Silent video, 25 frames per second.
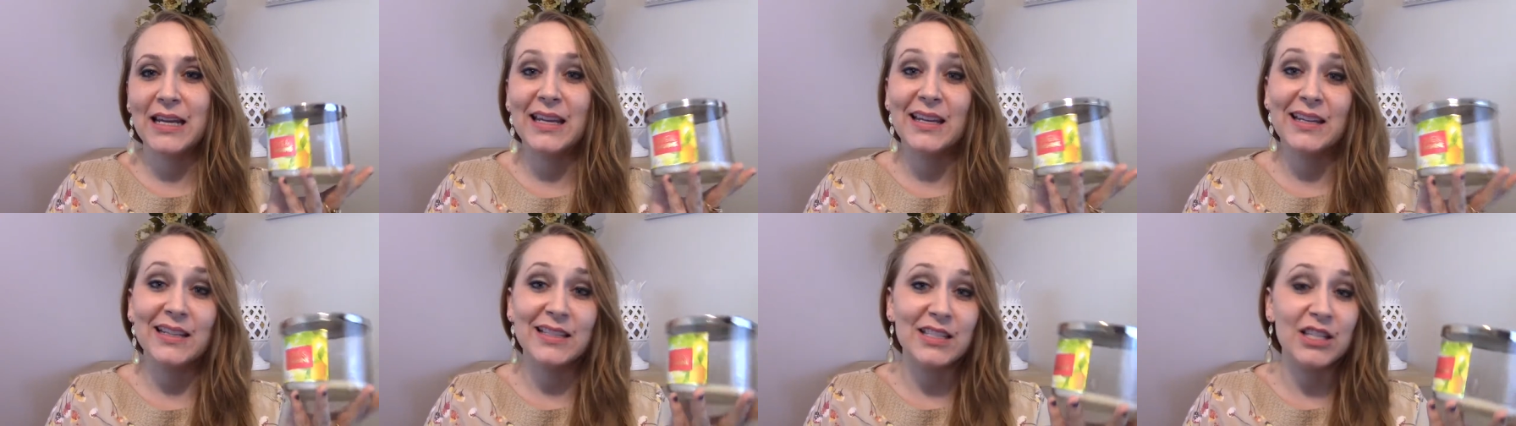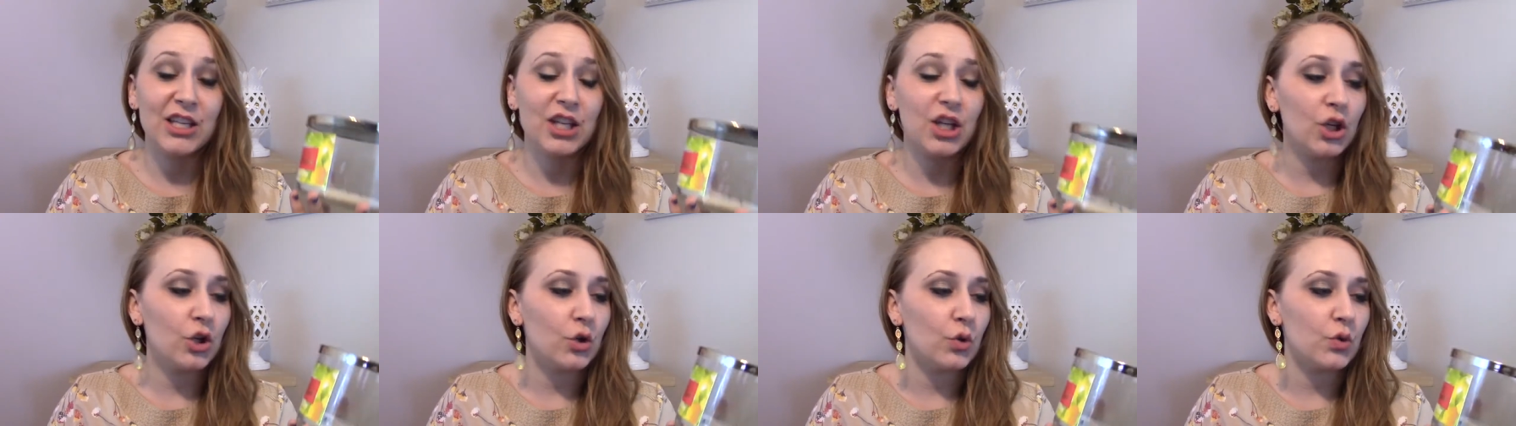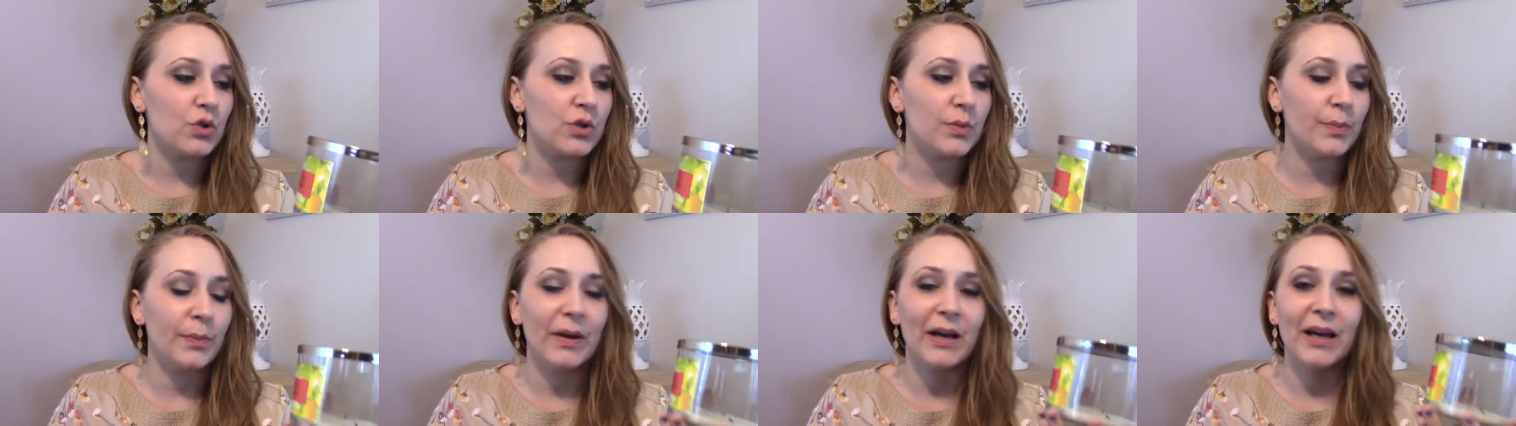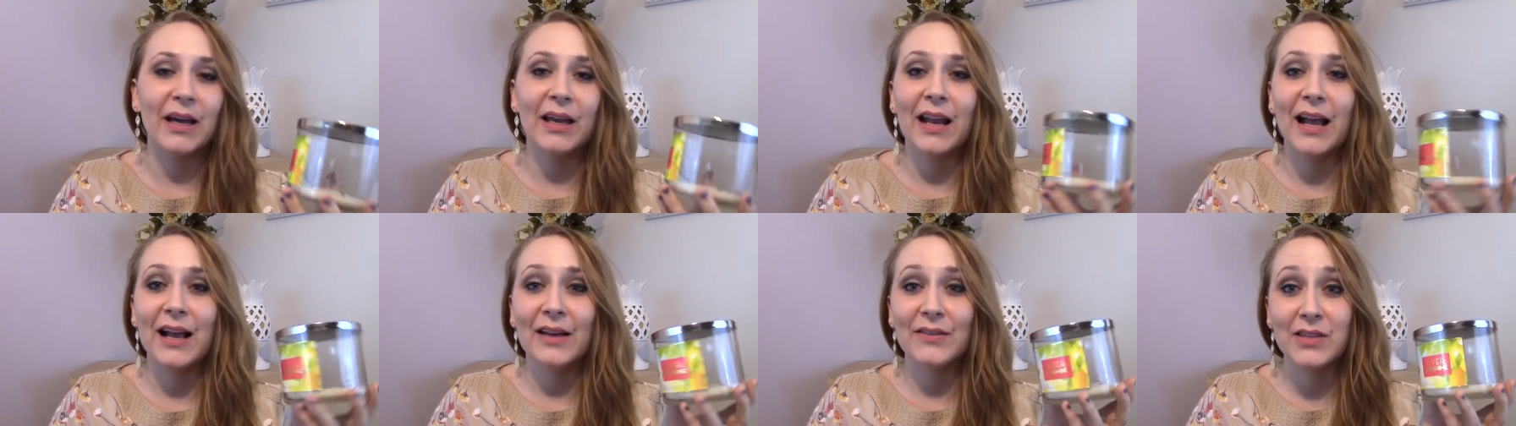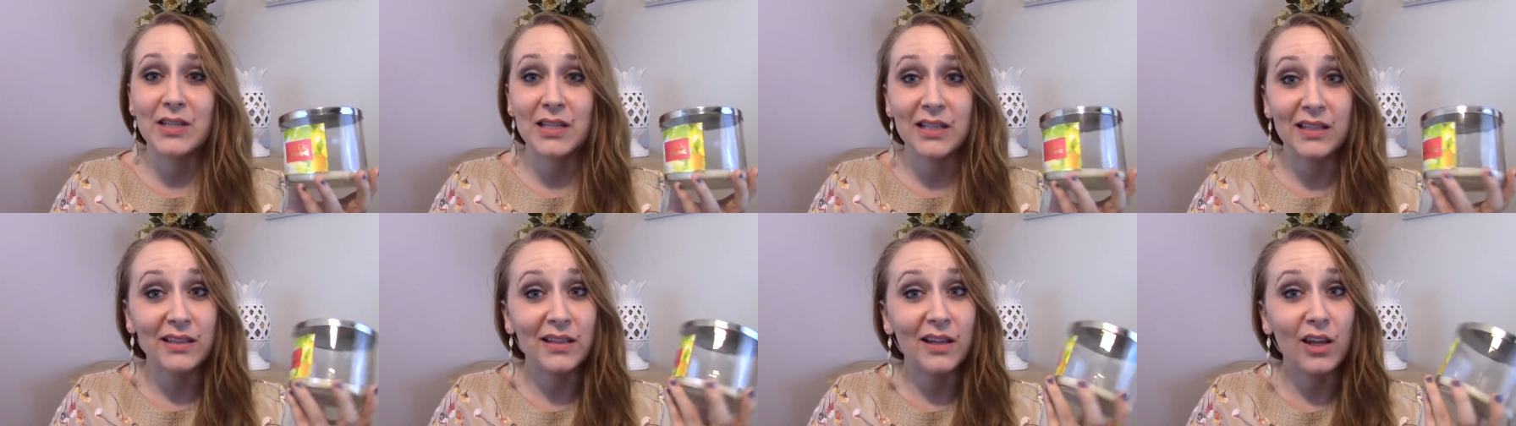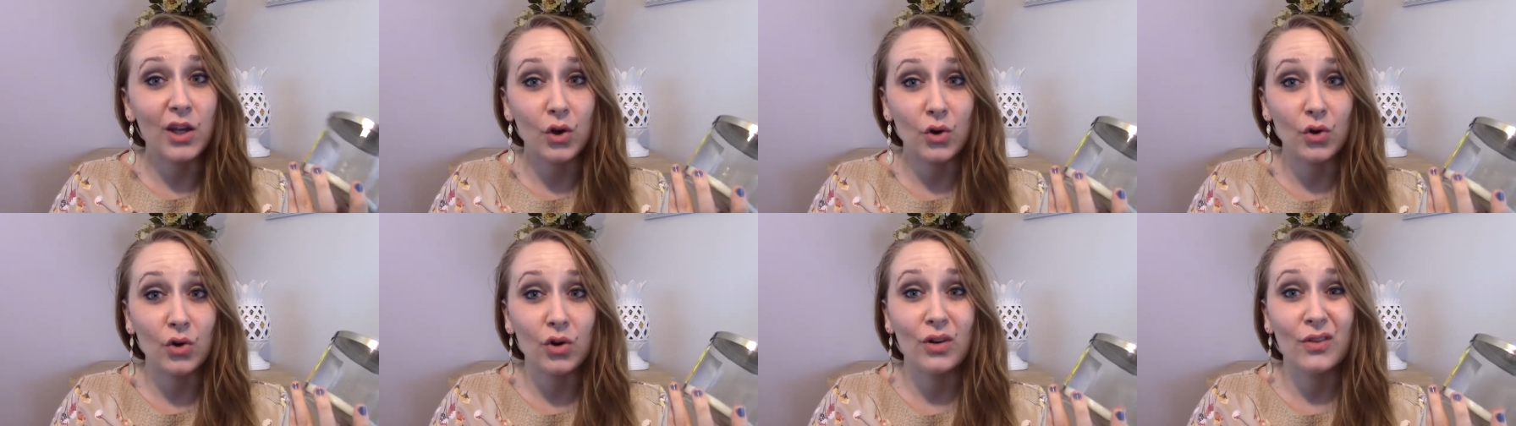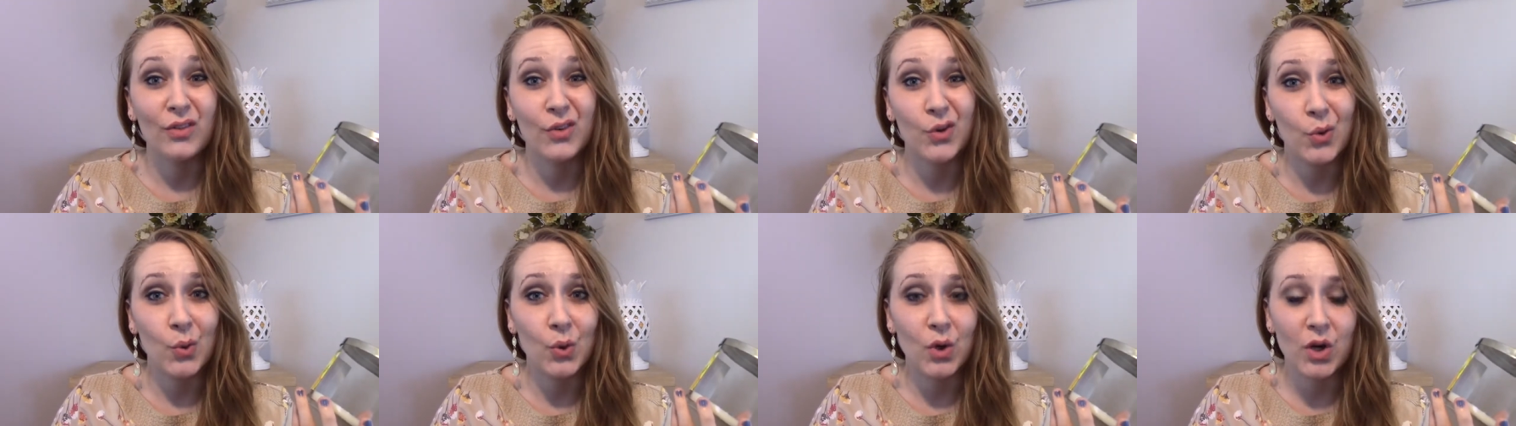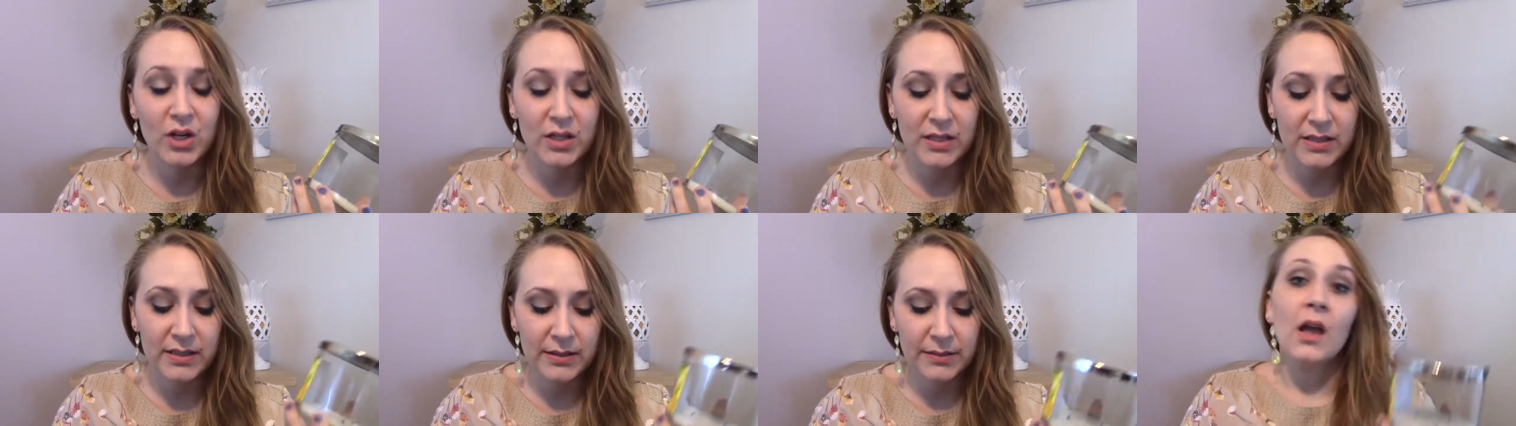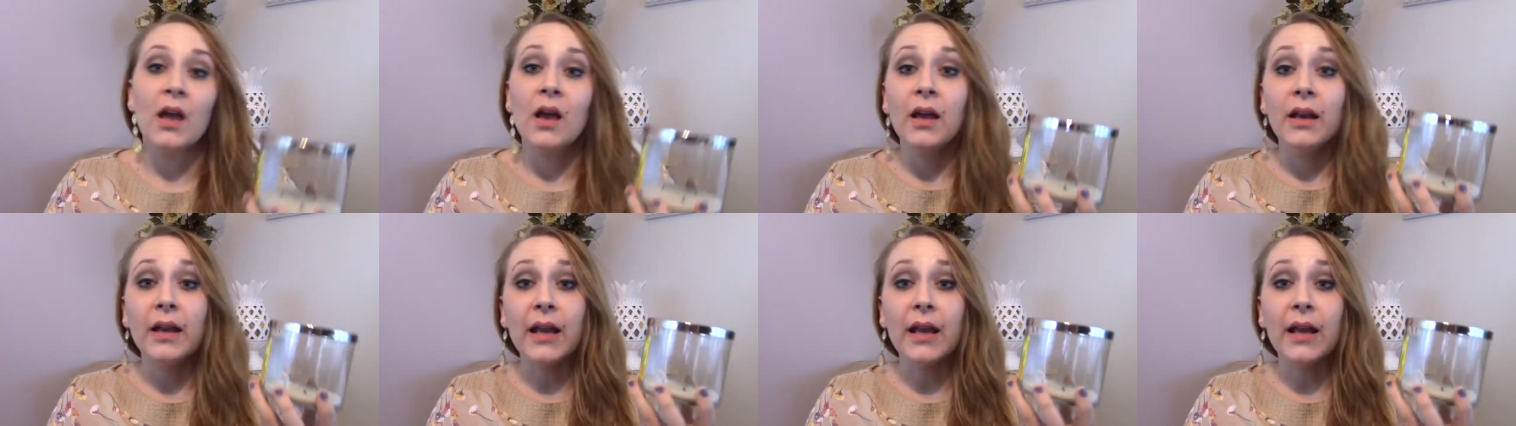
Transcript: It is cute, but I've seen cuter, of course.